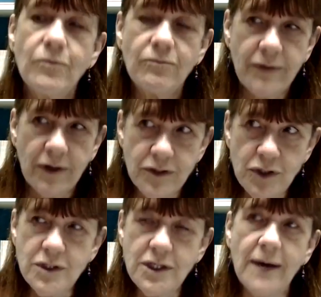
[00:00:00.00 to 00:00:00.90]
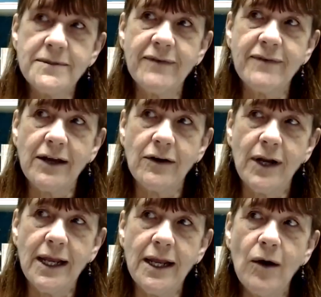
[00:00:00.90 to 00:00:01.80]
there are two types of
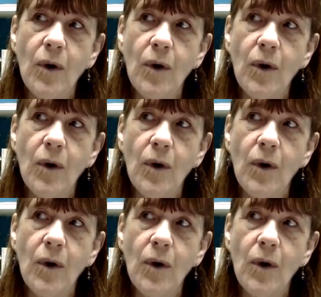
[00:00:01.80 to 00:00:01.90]
echolalia.